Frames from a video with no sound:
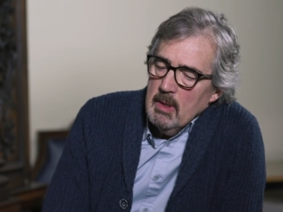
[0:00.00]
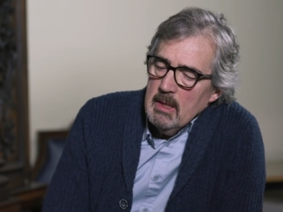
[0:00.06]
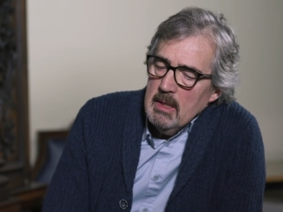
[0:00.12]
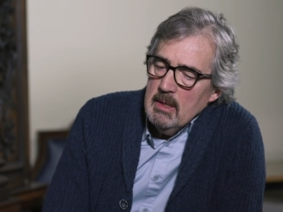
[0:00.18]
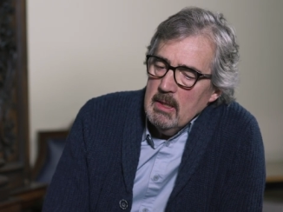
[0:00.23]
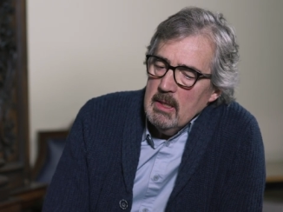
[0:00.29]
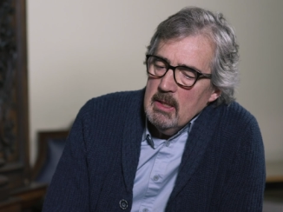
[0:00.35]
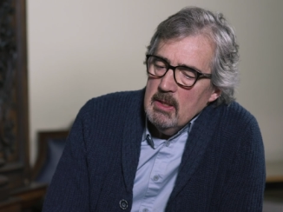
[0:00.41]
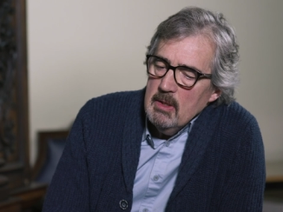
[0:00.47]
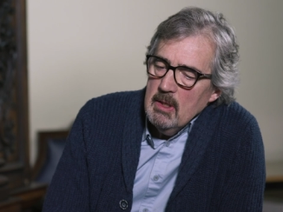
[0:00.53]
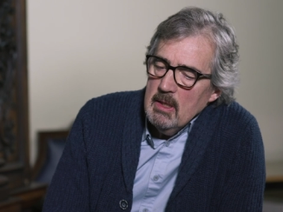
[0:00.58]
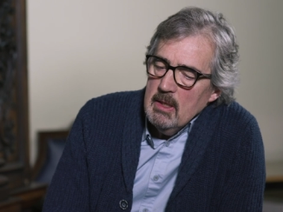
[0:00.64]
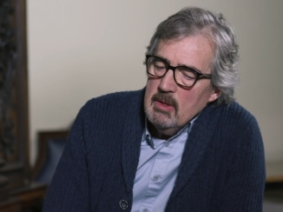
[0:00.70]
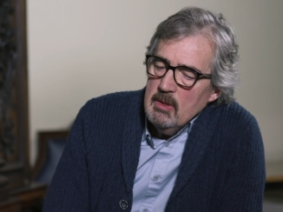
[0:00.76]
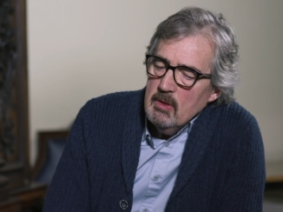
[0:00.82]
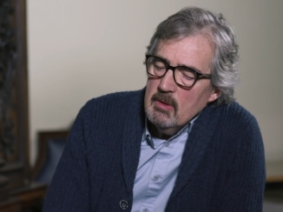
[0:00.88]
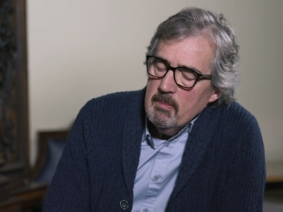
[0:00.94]
In, in,
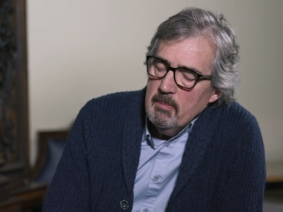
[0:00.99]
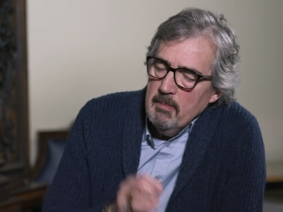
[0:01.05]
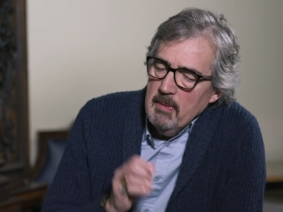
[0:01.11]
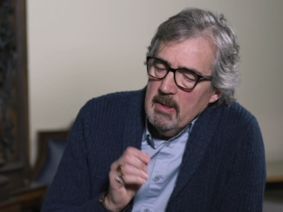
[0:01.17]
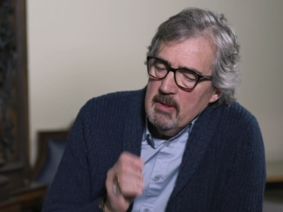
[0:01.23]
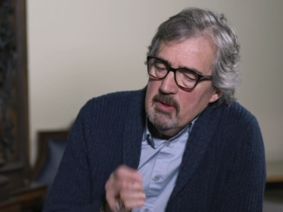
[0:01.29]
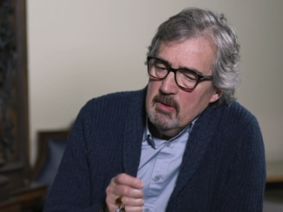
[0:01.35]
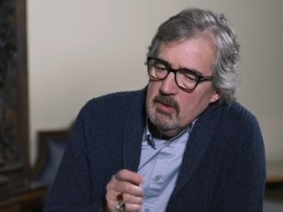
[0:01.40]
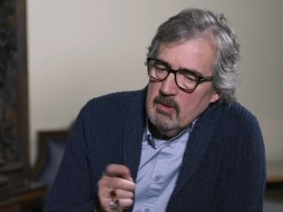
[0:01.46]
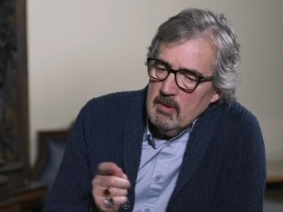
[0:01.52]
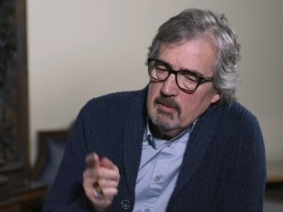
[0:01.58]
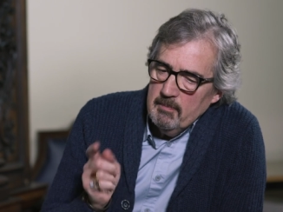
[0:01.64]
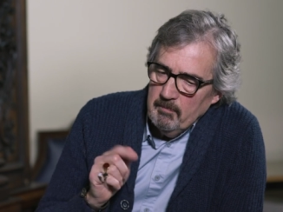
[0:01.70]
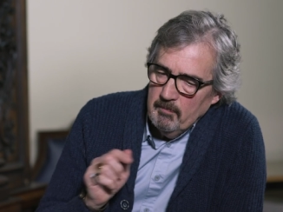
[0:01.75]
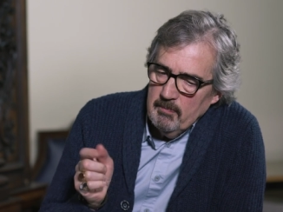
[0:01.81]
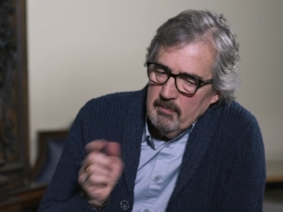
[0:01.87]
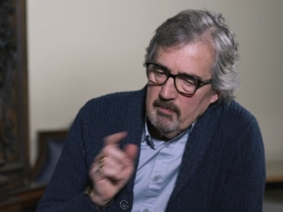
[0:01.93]
in, your, in
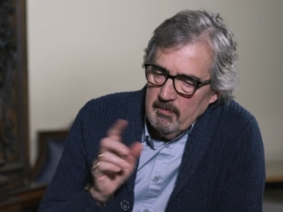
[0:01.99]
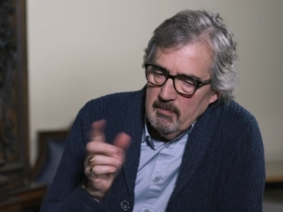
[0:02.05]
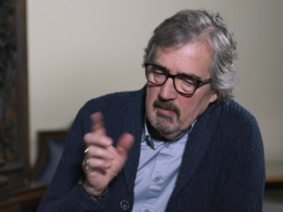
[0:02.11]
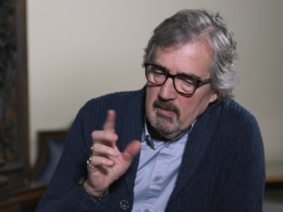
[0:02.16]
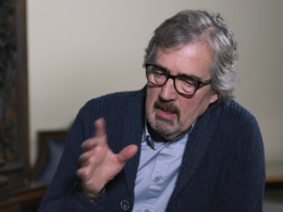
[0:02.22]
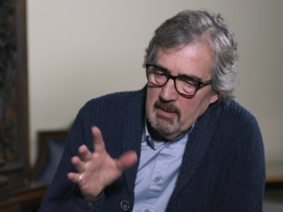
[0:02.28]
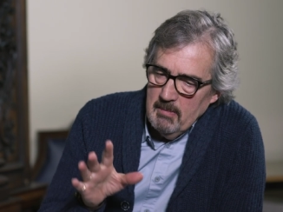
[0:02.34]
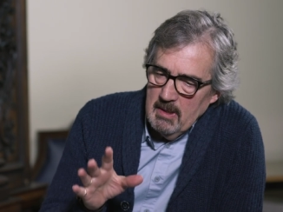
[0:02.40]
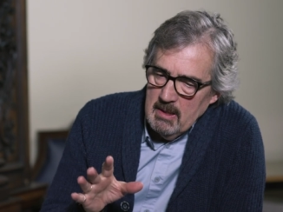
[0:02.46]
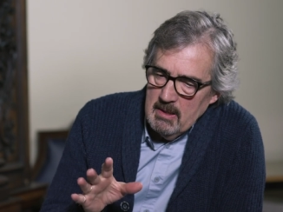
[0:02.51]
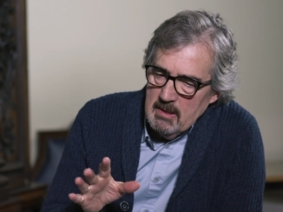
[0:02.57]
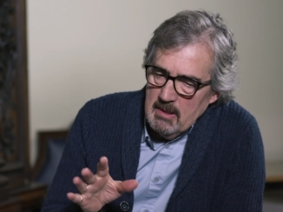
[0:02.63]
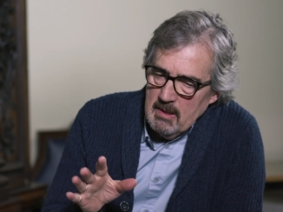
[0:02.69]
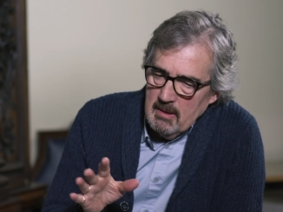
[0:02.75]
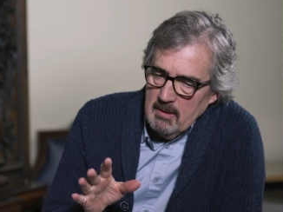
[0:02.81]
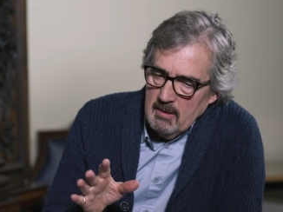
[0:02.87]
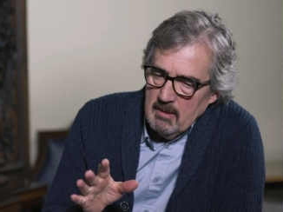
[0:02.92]
your
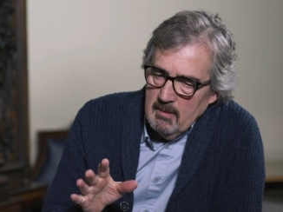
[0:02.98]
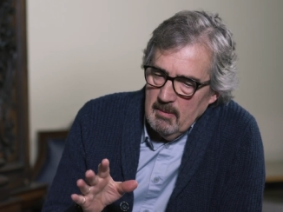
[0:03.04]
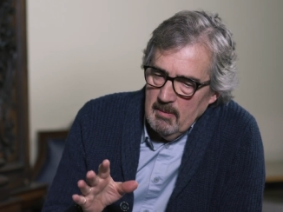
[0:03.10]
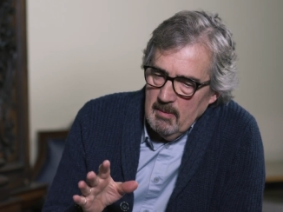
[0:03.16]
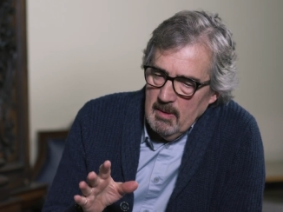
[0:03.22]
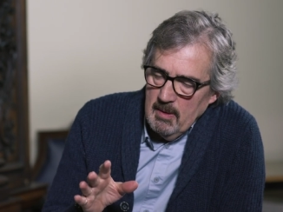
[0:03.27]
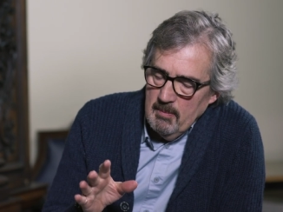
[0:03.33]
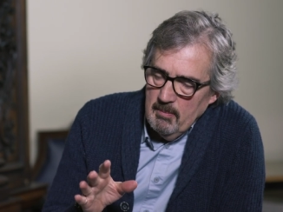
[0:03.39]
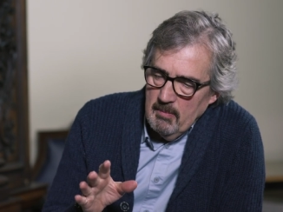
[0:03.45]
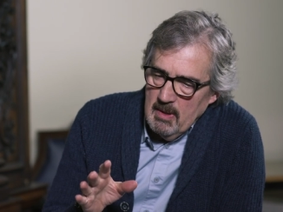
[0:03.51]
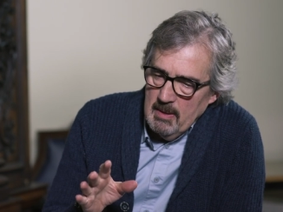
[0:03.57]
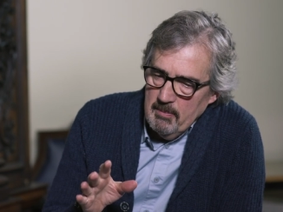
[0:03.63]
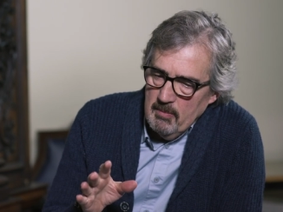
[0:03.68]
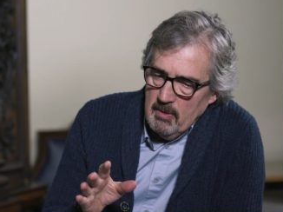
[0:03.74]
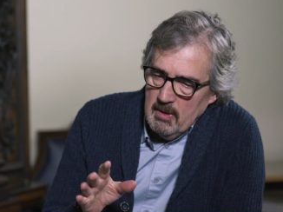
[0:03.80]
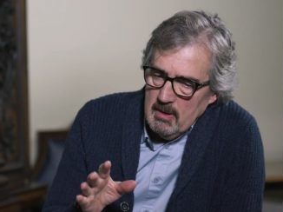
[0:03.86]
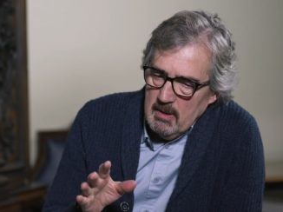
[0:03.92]
amazing
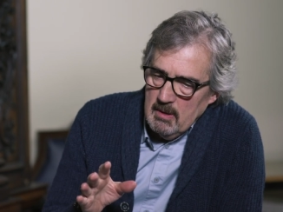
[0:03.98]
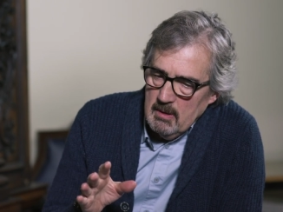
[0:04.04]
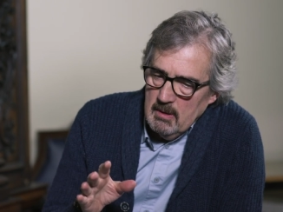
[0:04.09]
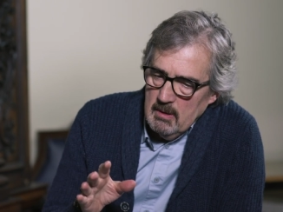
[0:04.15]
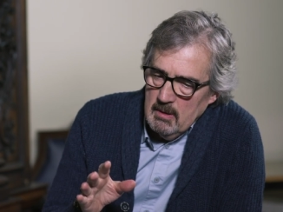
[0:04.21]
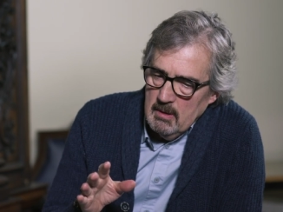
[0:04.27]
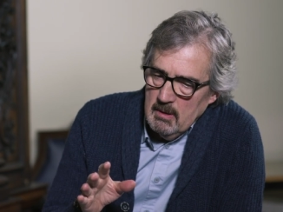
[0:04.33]
memoir,